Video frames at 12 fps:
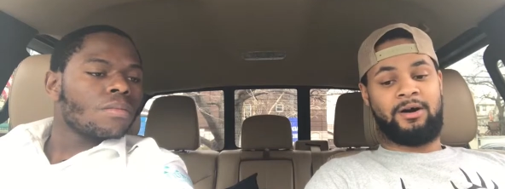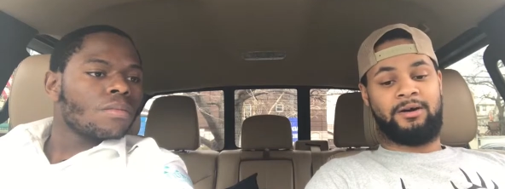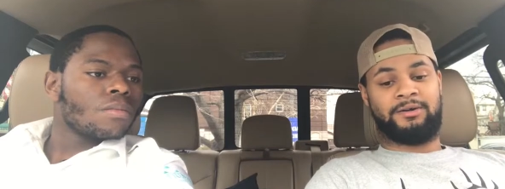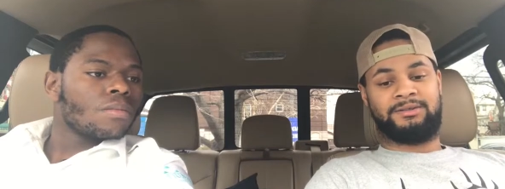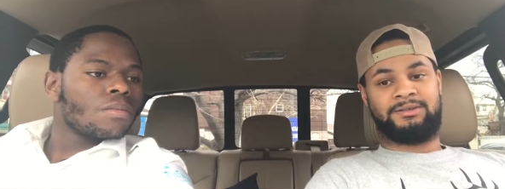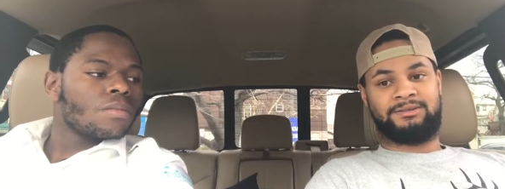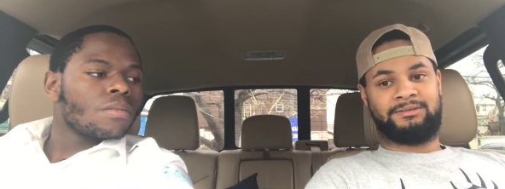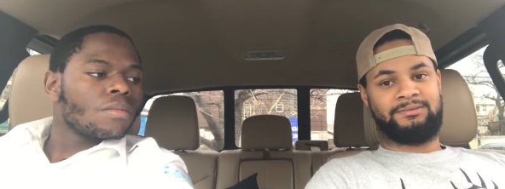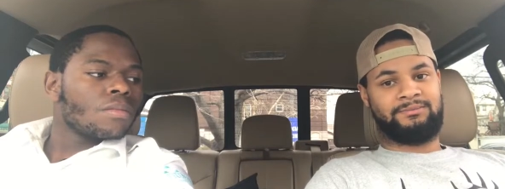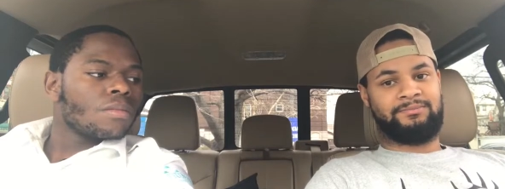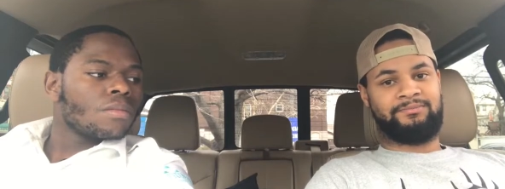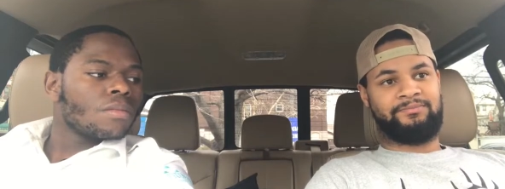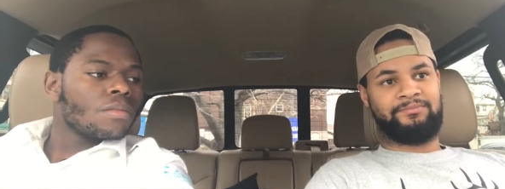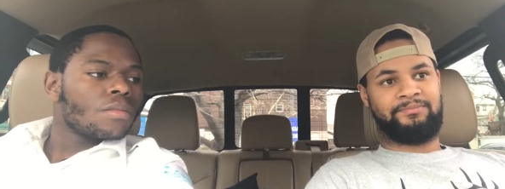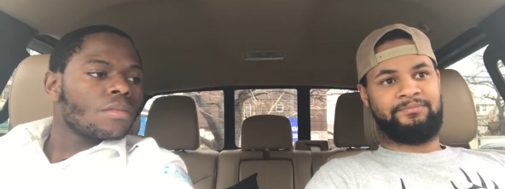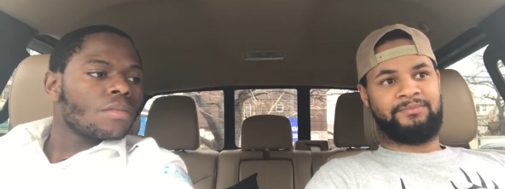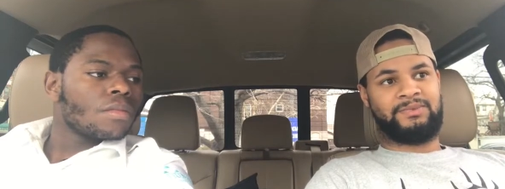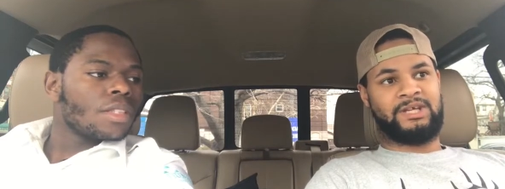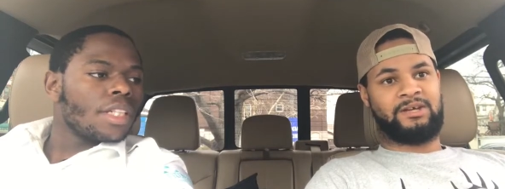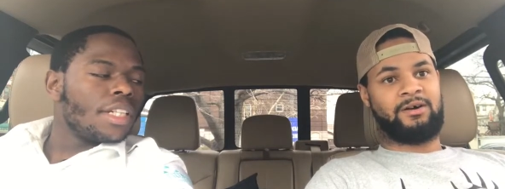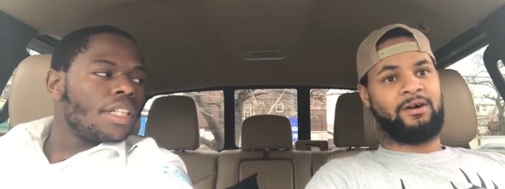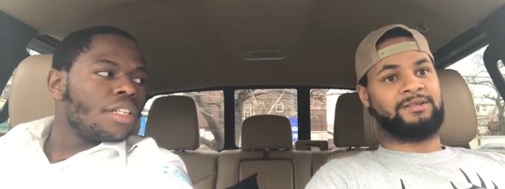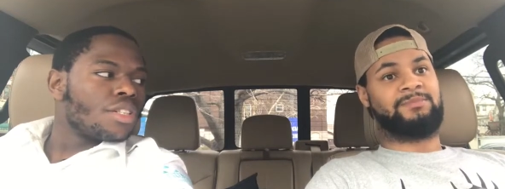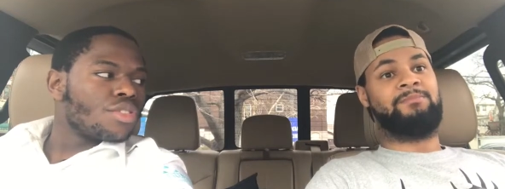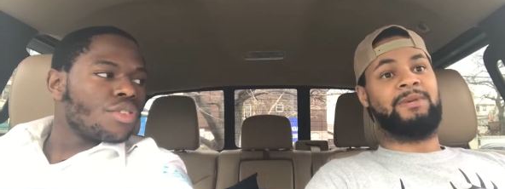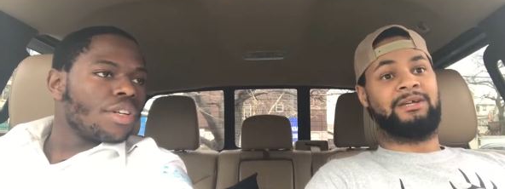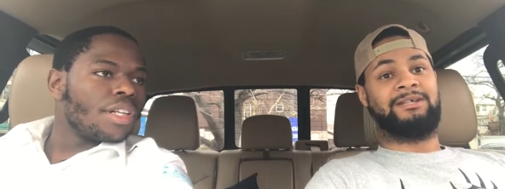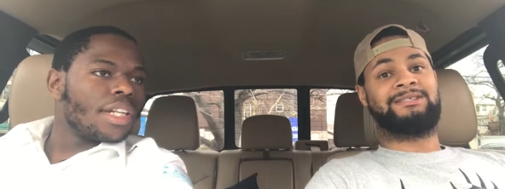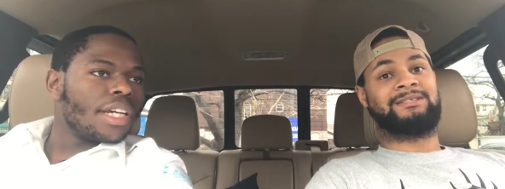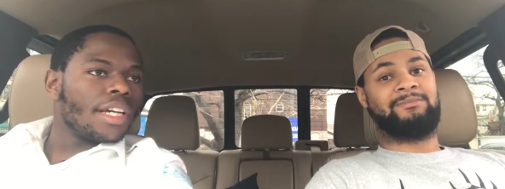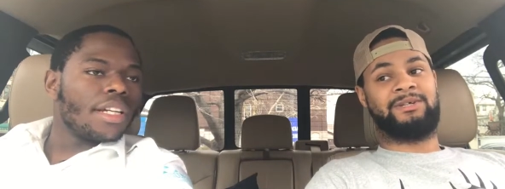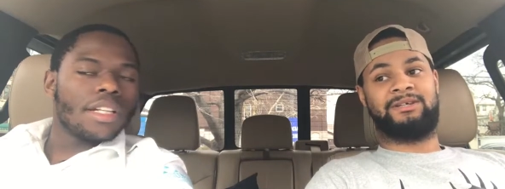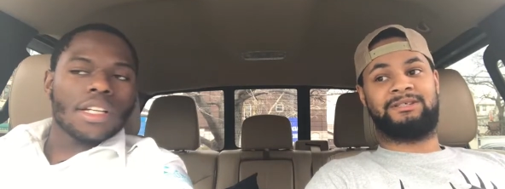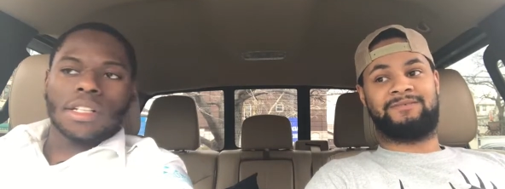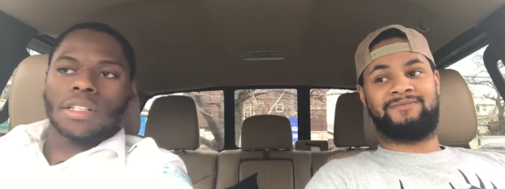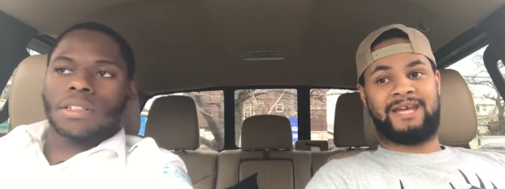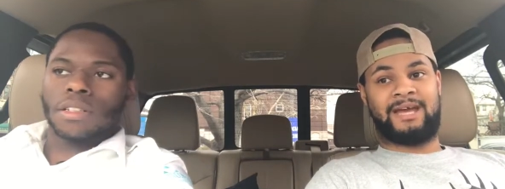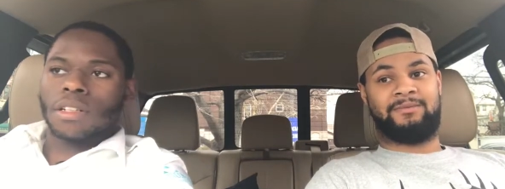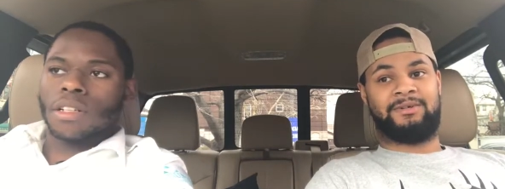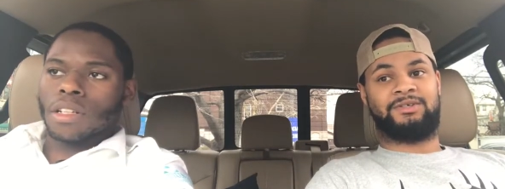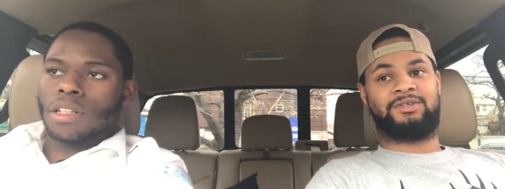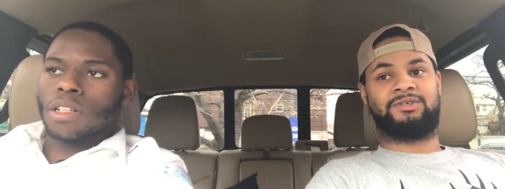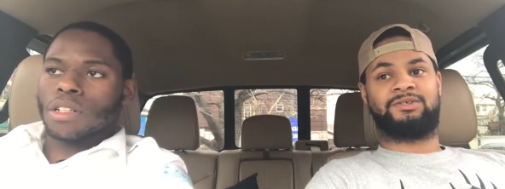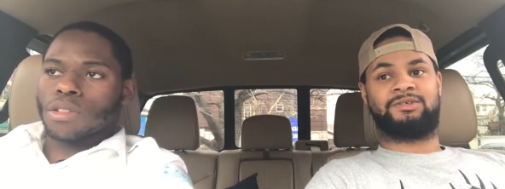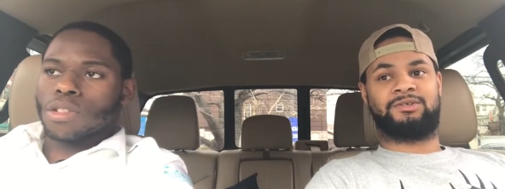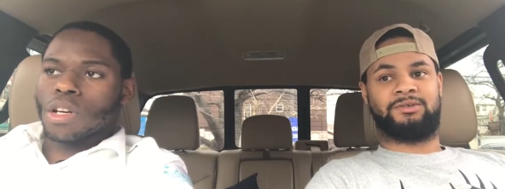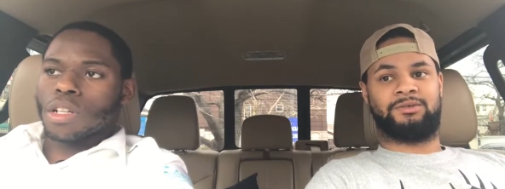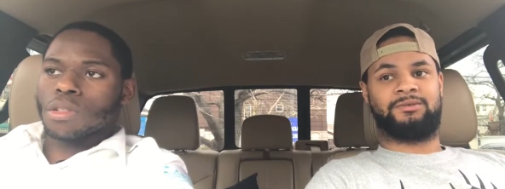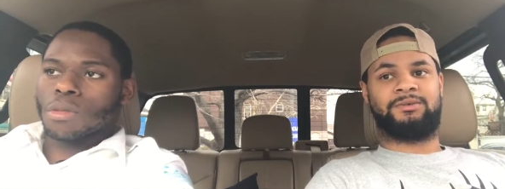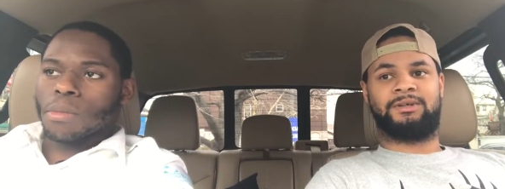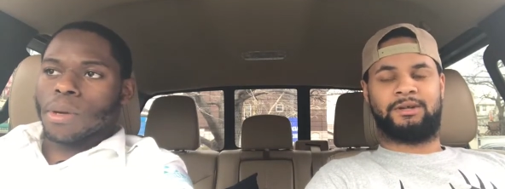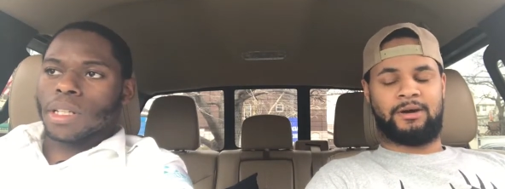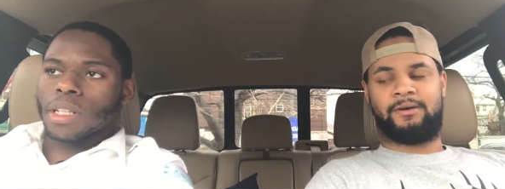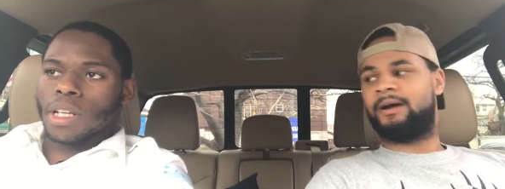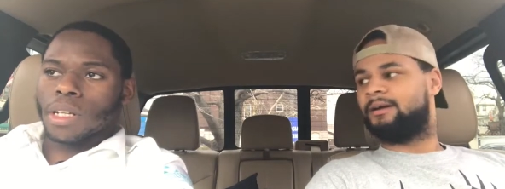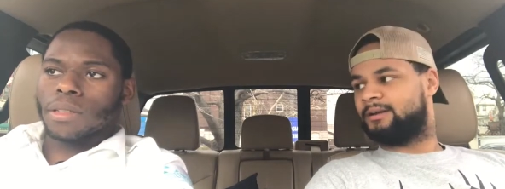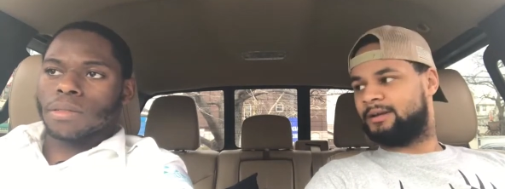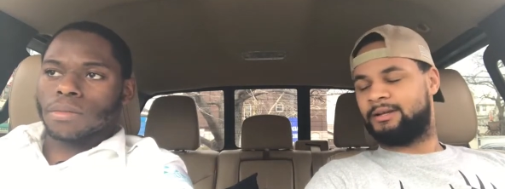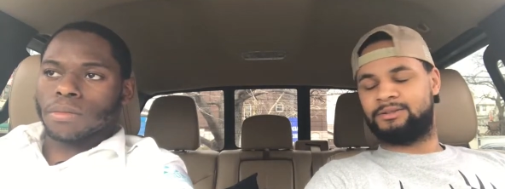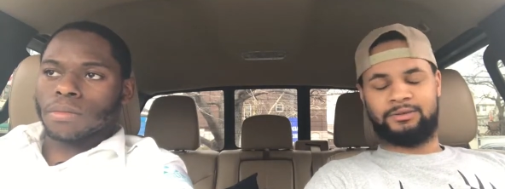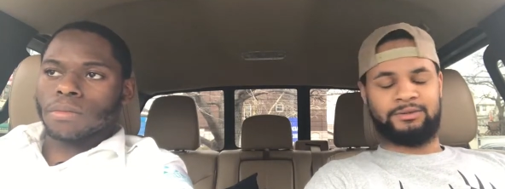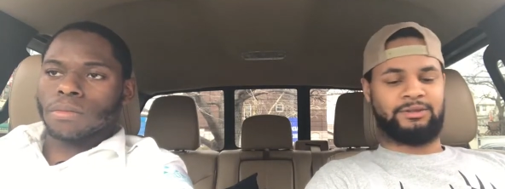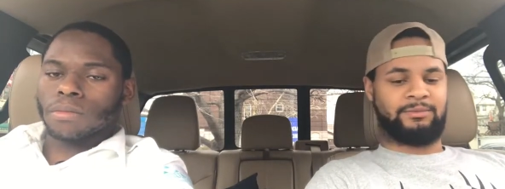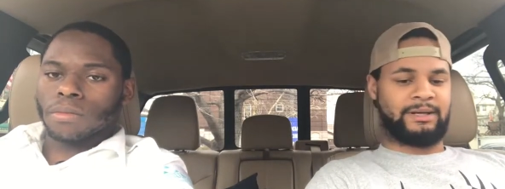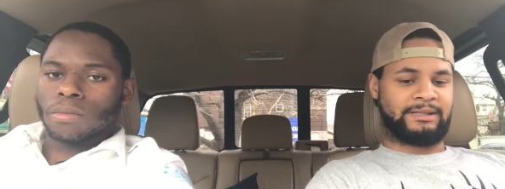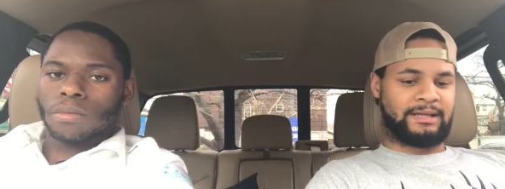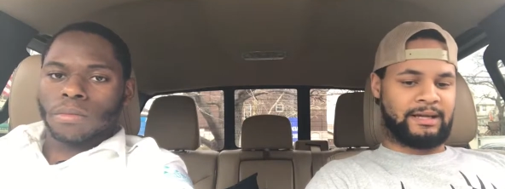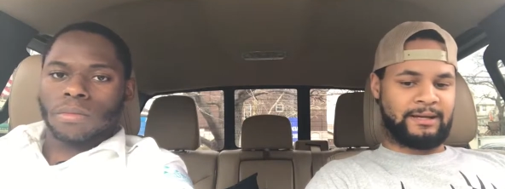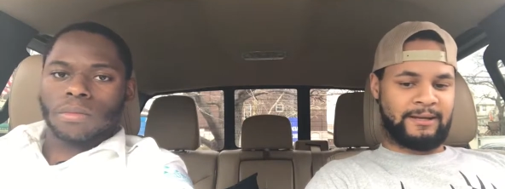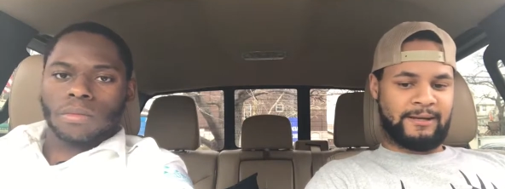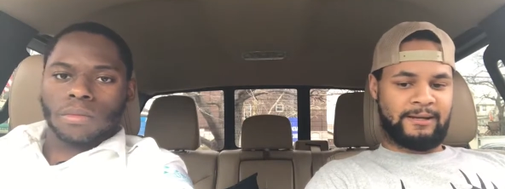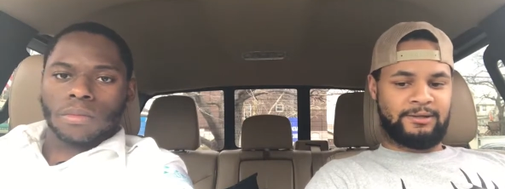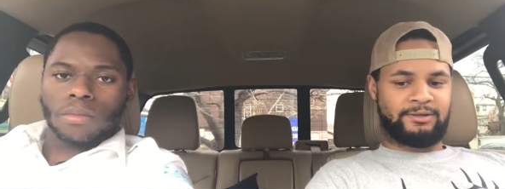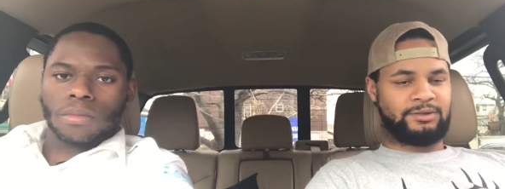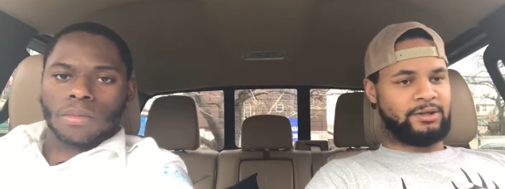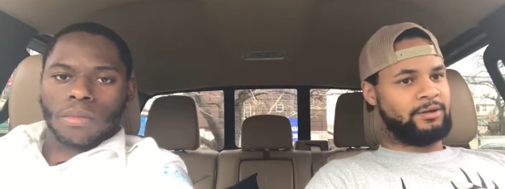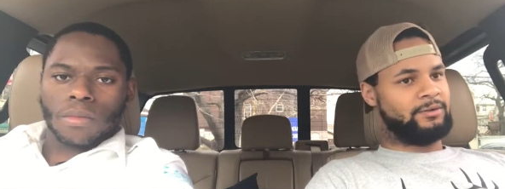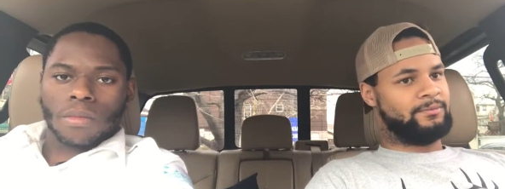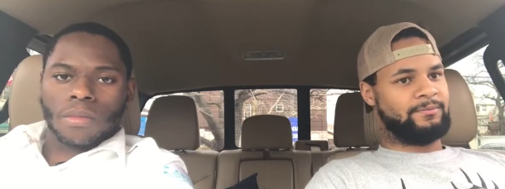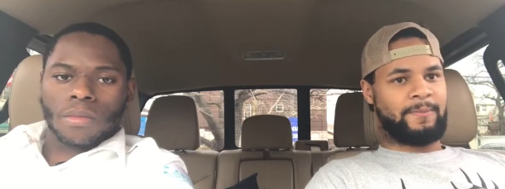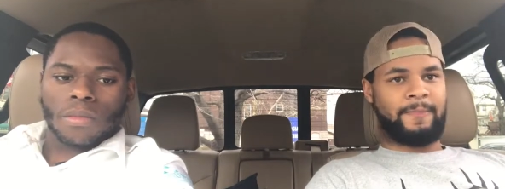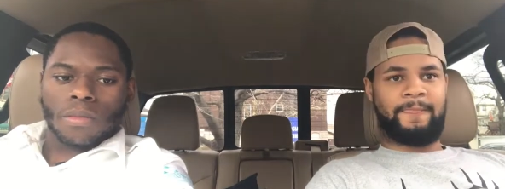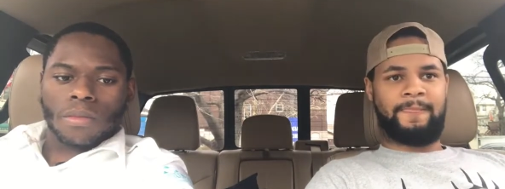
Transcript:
Speaker 1: Hogs, they yeah, cause they millions and millions of damage you to, you know, I, and I told you about that. Mm-hmm. So,